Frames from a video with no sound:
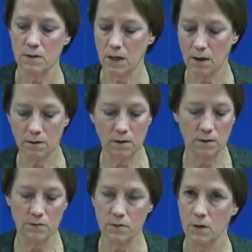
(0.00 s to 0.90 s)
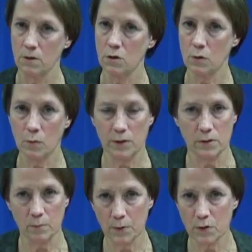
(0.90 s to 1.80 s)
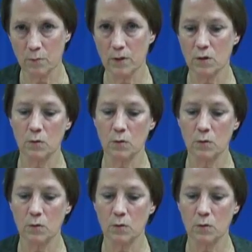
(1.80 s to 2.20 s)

Dan is doing what he's supposed to be